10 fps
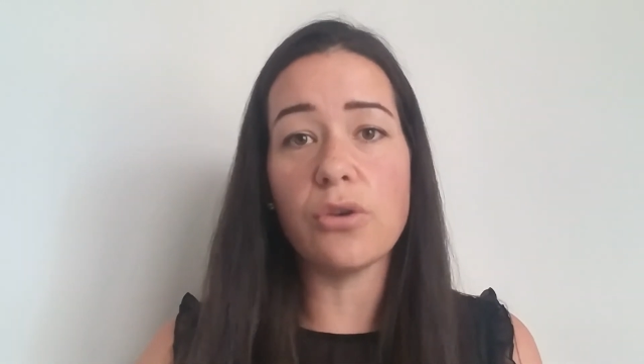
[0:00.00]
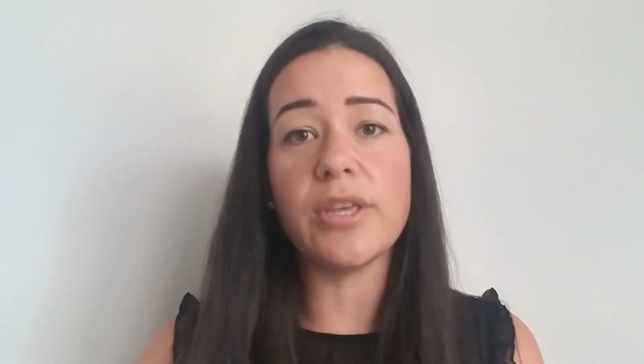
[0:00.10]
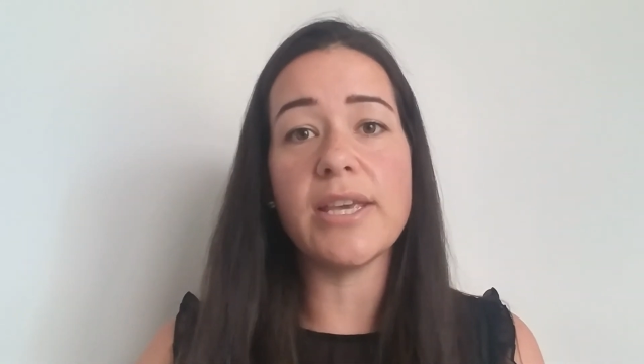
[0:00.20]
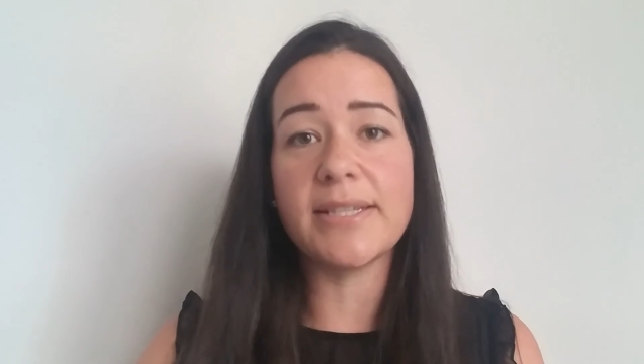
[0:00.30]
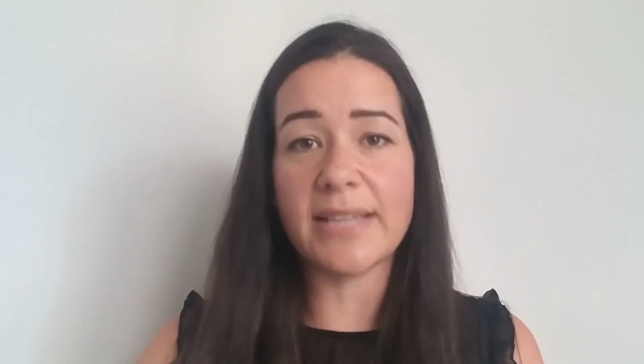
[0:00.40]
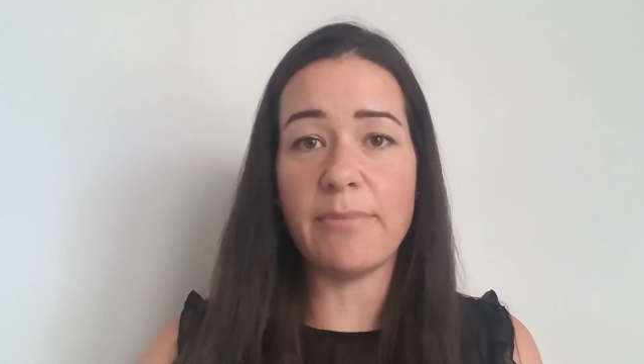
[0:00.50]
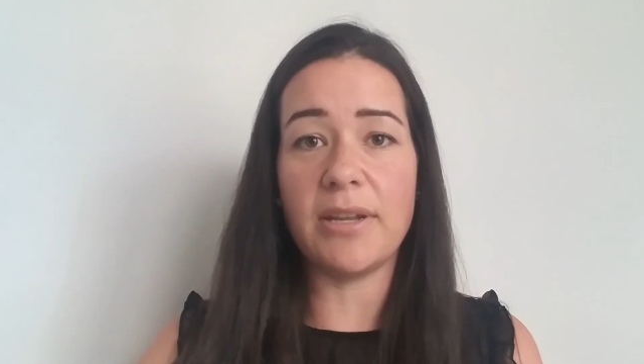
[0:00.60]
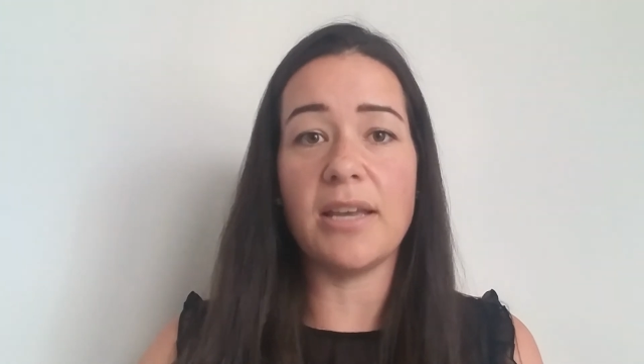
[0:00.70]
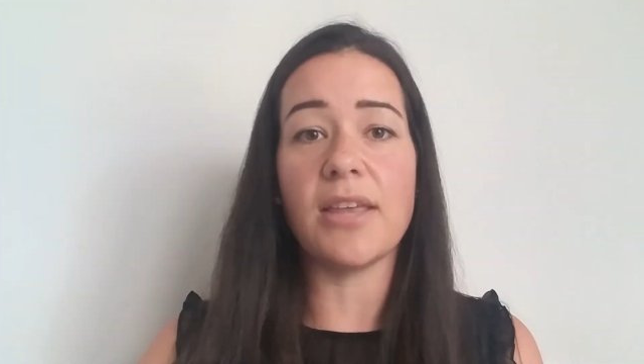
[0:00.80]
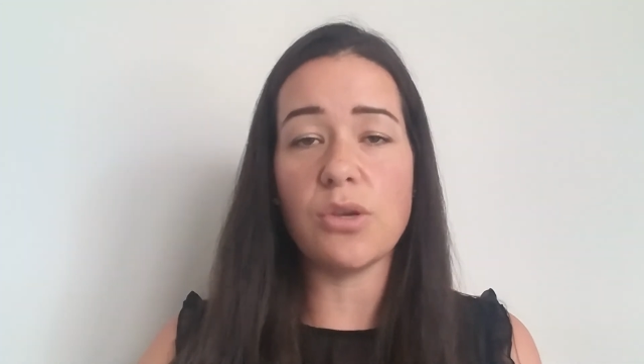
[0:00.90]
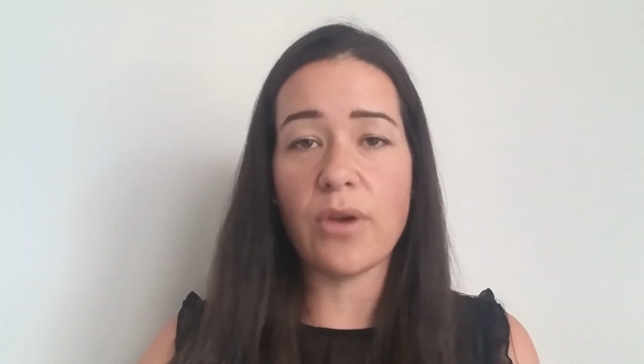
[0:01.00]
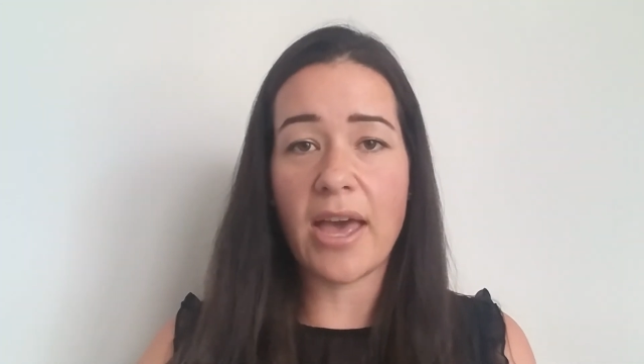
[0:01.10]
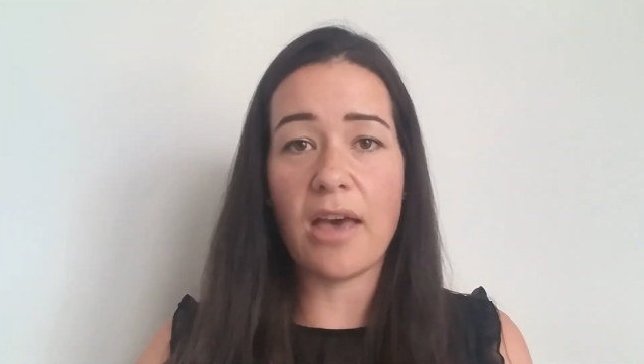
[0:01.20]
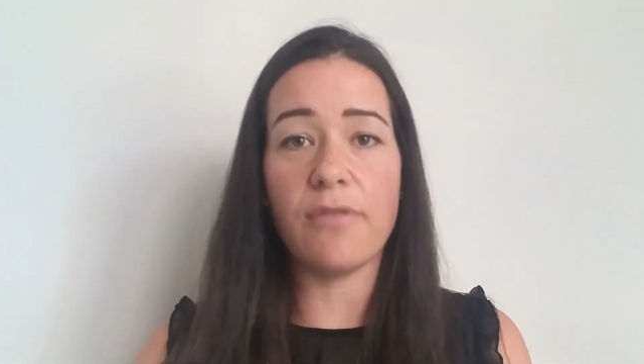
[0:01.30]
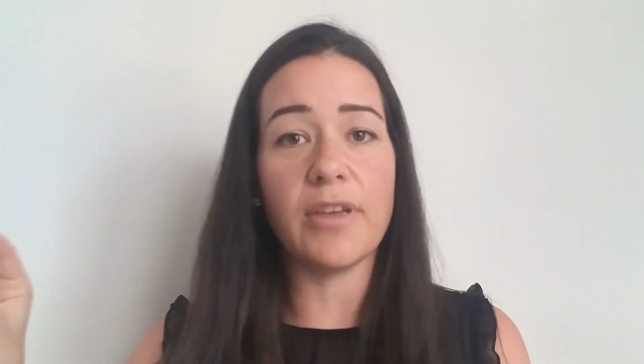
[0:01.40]
the examiner that you
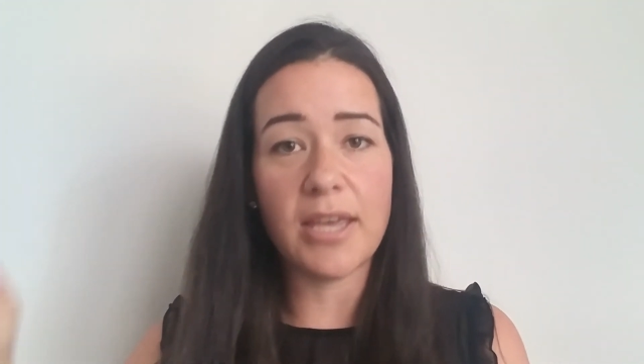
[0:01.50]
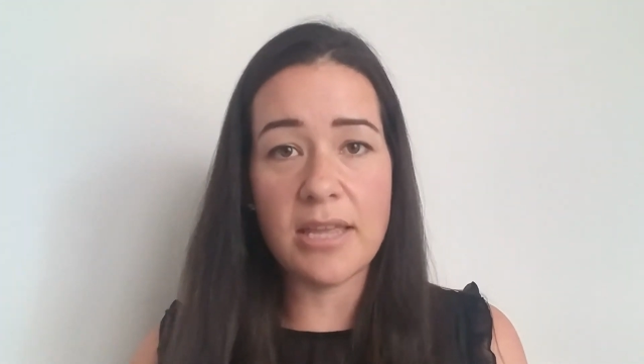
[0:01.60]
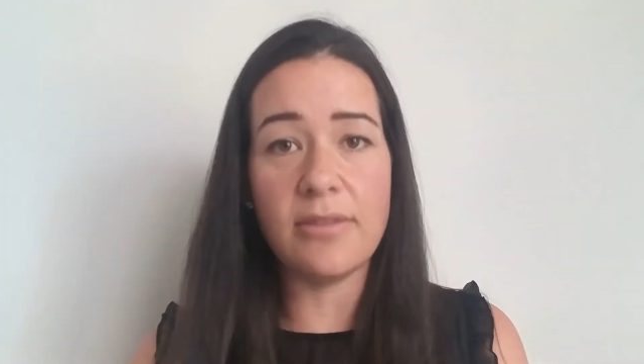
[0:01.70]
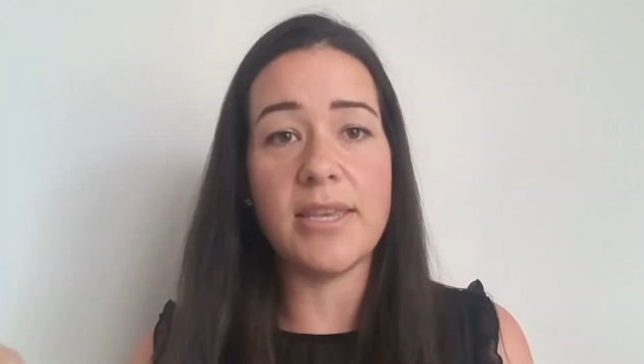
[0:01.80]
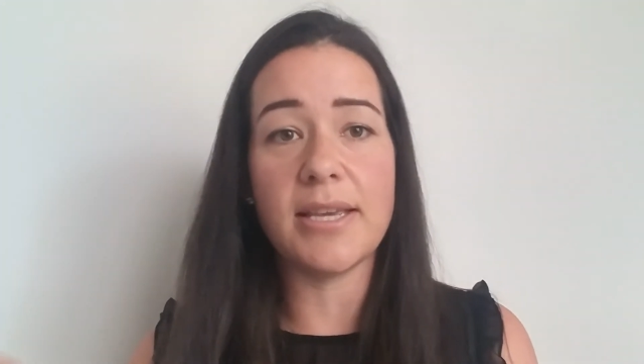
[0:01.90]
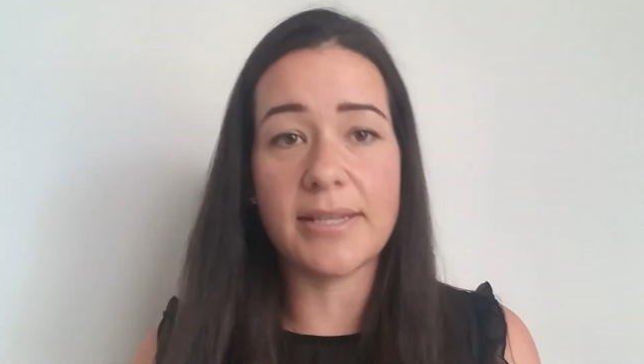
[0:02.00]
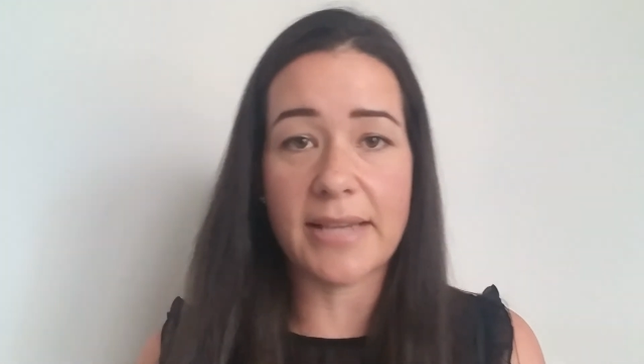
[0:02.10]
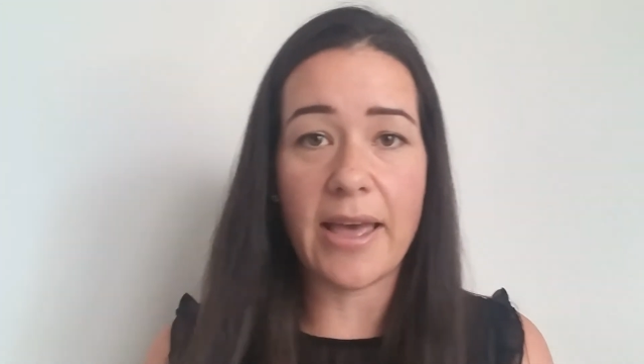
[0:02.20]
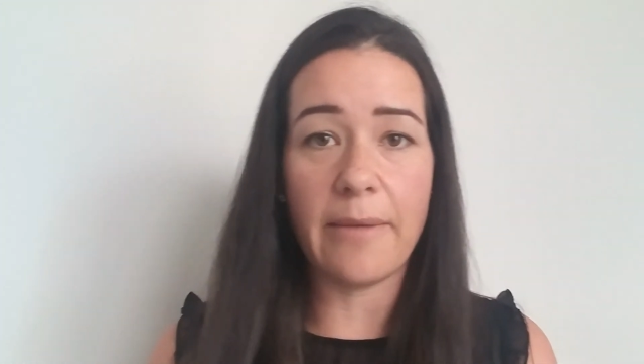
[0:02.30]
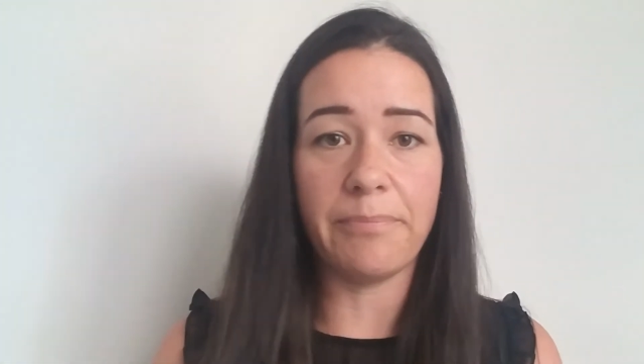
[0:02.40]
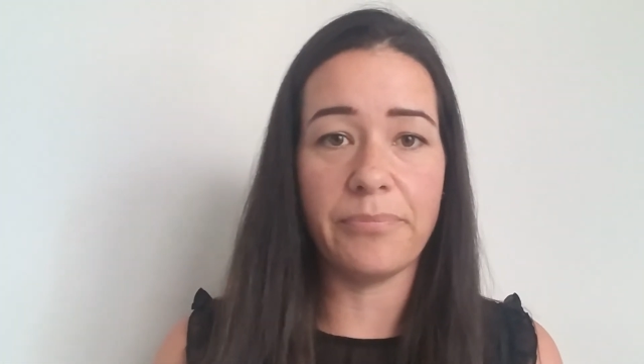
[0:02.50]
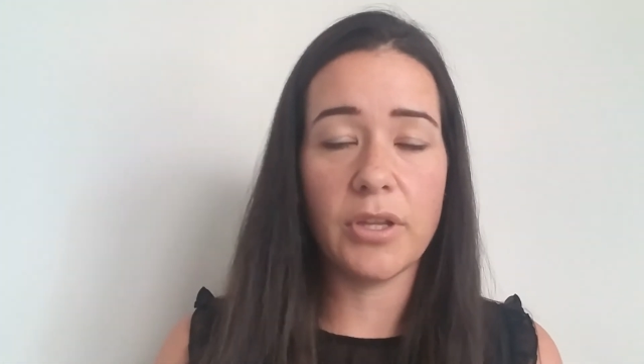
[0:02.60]
have in the exam.